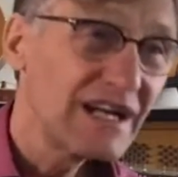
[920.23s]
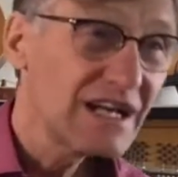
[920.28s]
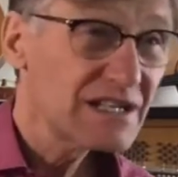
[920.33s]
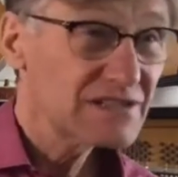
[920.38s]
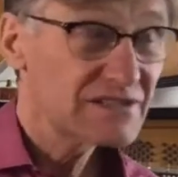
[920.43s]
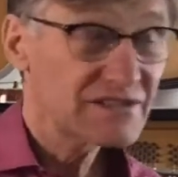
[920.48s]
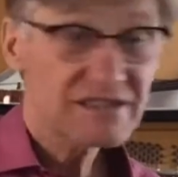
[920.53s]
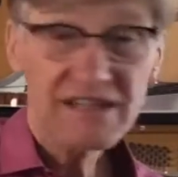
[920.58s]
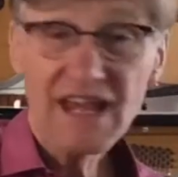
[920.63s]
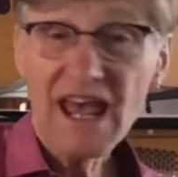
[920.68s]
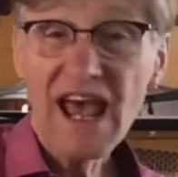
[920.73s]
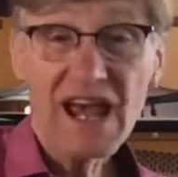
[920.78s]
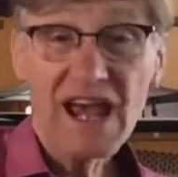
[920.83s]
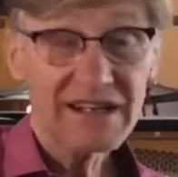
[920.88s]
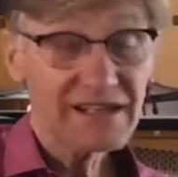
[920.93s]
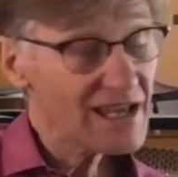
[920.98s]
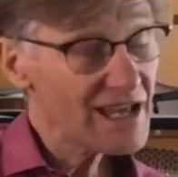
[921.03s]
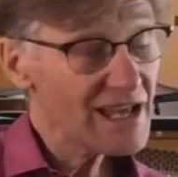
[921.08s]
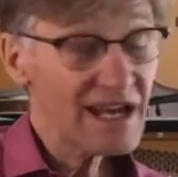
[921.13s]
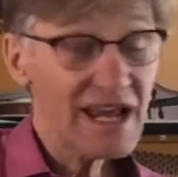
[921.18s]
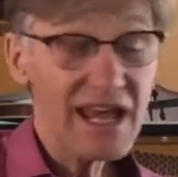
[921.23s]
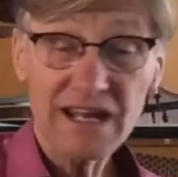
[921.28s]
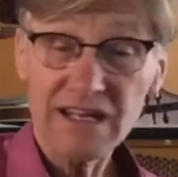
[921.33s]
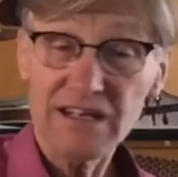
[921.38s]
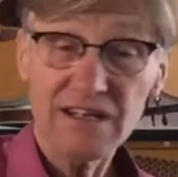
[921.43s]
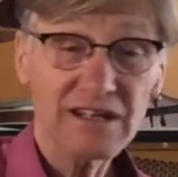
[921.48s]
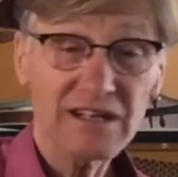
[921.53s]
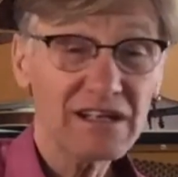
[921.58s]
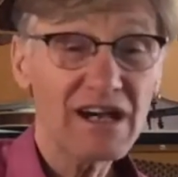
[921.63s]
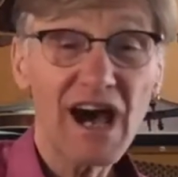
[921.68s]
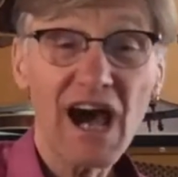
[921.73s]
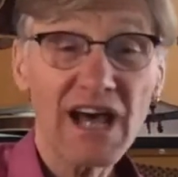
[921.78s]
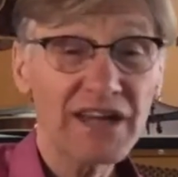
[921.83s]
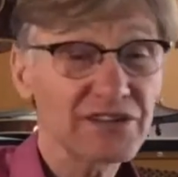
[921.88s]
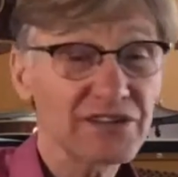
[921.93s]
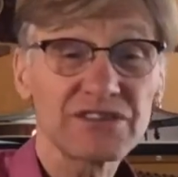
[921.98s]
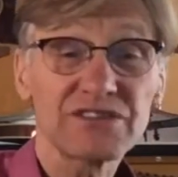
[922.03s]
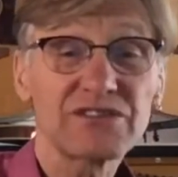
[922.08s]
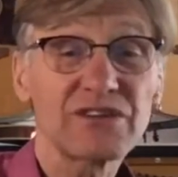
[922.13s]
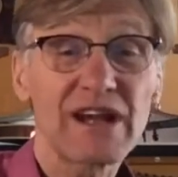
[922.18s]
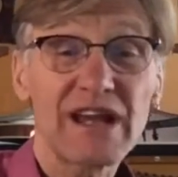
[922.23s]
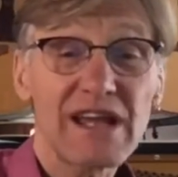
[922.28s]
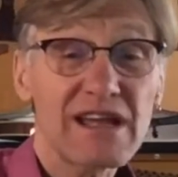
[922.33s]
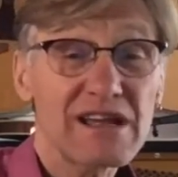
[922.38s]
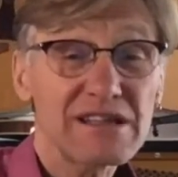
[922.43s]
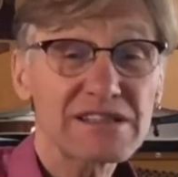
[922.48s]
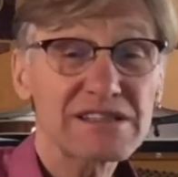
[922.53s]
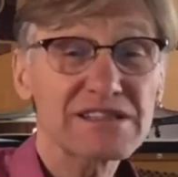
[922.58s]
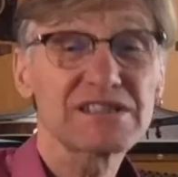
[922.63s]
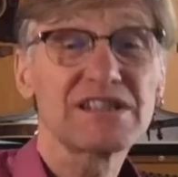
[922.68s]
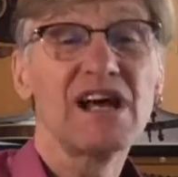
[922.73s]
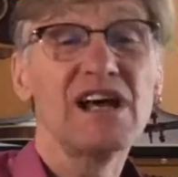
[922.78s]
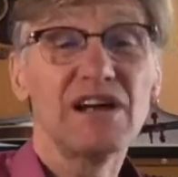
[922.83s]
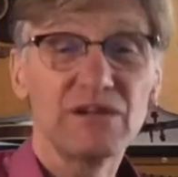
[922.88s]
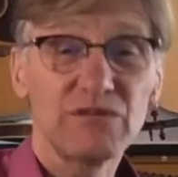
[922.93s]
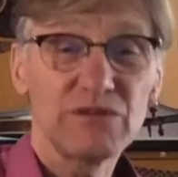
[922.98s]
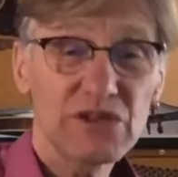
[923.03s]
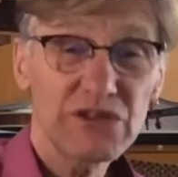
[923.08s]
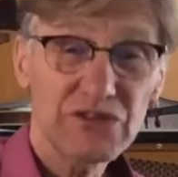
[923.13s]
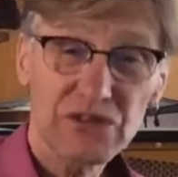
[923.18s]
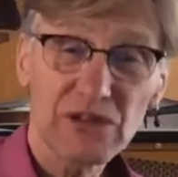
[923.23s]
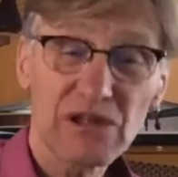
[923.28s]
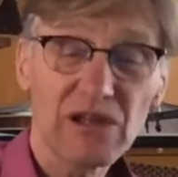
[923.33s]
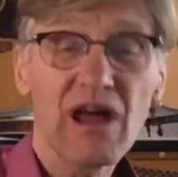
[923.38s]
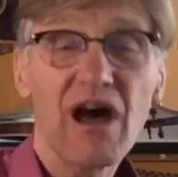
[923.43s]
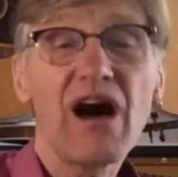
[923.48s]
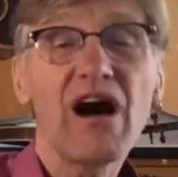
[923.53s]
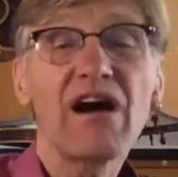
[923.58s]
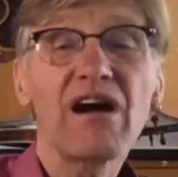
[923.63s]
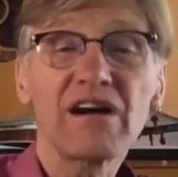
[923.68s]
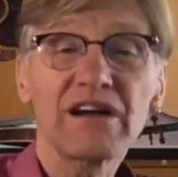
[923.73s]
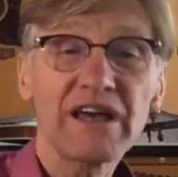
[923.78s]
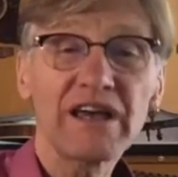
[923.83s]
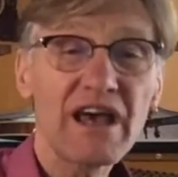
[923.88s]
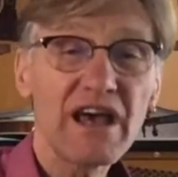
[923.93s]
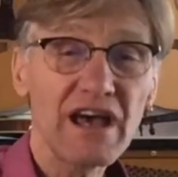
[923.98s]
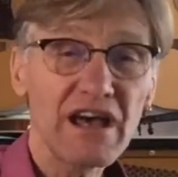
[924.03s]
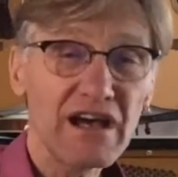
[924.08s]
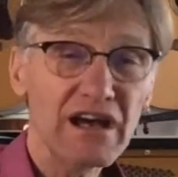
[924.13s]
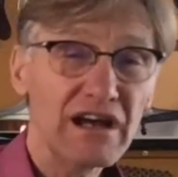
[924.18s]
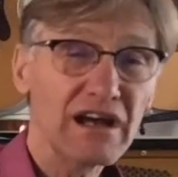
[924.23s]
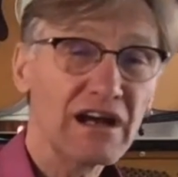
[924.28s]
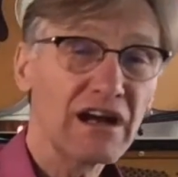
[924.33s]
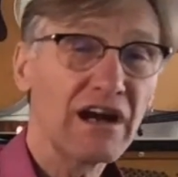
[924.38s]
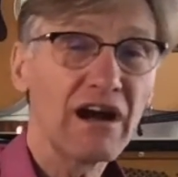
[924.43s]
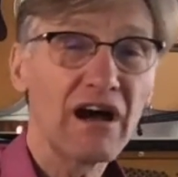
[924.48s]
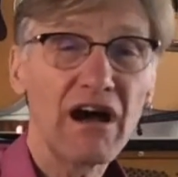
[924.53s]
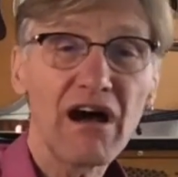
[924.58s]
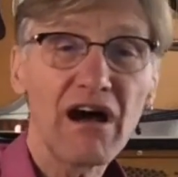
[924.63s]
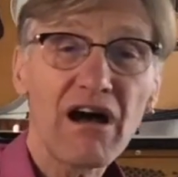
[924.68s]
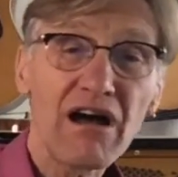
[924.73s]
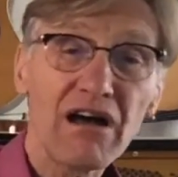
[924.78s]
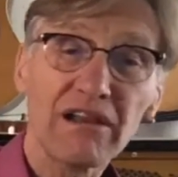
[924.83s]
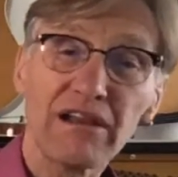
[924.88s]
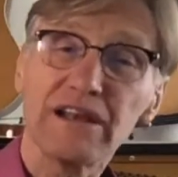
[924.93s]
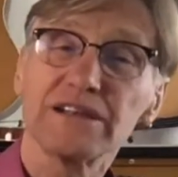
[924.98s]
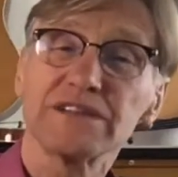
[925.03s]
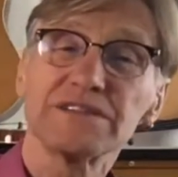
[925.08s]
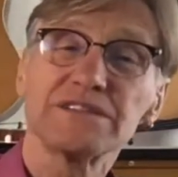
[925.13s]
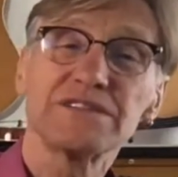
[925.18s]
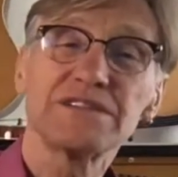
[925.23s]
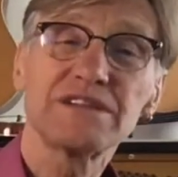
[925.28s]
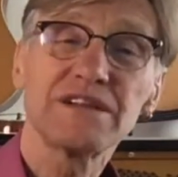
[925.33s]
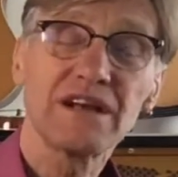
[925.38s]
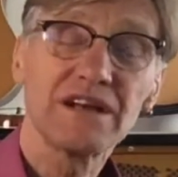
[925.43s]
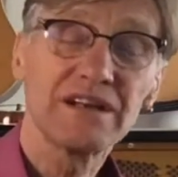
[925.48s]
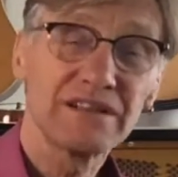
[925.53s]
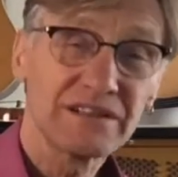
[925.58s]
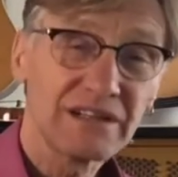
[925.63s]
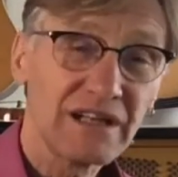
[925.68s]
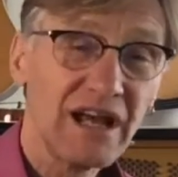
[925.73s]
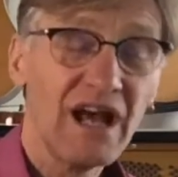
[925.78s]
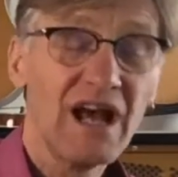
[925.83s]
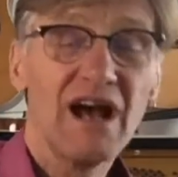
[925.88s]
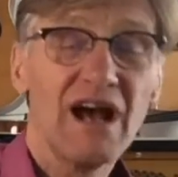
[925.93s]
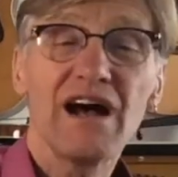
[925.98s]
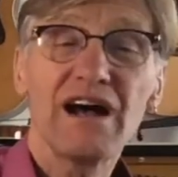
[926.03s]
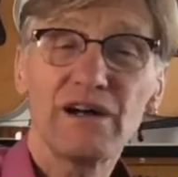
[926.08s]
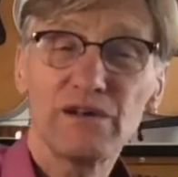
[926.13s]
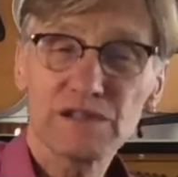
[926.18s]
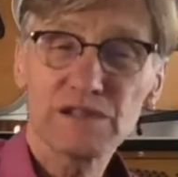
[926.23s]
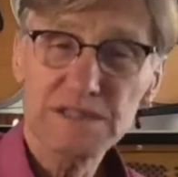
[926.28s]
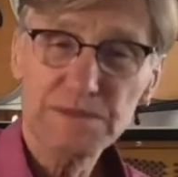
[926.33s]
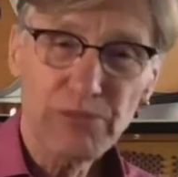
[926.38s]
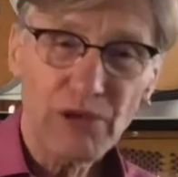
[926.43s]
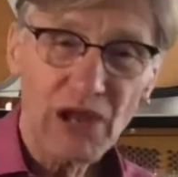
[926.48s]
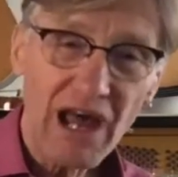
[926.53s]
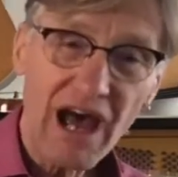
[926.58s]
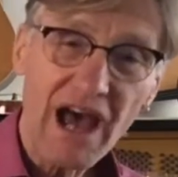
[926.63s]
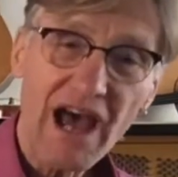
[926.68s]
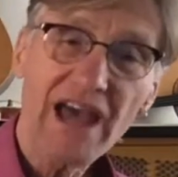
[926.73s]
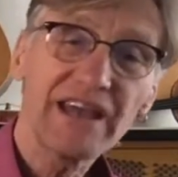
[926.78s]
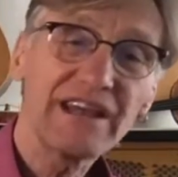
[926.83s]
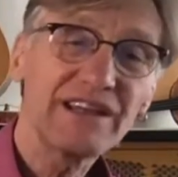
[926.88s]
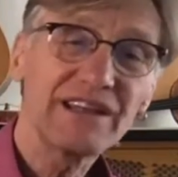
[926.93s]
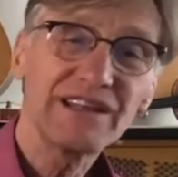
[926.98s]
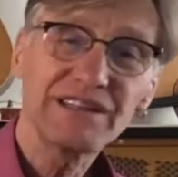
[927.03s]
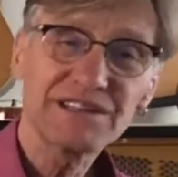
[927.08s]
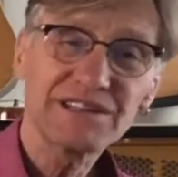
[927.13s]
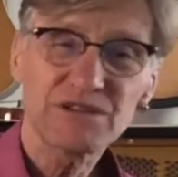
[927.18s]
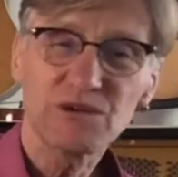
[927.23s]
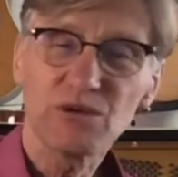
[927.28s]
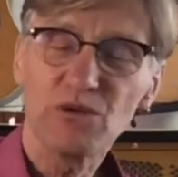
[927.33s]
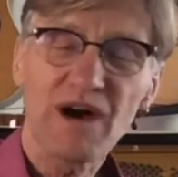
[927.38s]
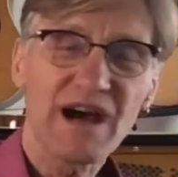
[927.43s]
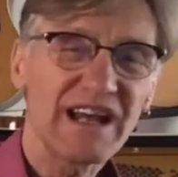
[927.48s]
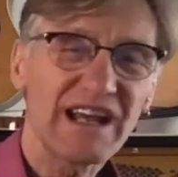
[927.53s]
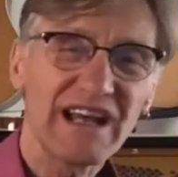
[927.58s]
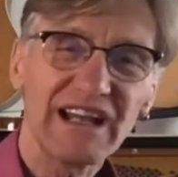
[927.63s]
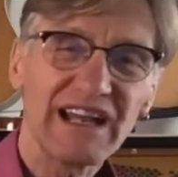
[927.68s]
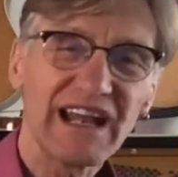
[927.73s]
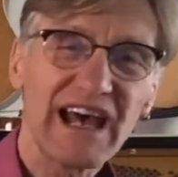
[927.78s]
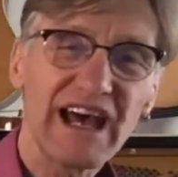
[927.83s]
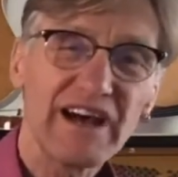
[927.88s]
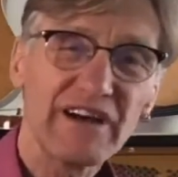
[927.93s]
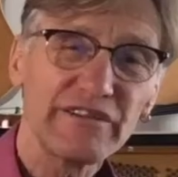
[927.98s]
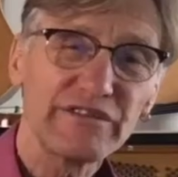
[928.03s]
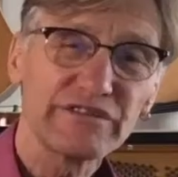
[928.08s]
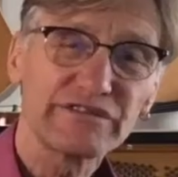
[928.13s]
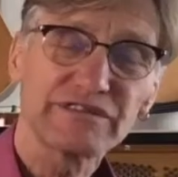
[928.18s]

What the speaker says: Standing in your cotton dress with your long hair all undone, I was blind to what I left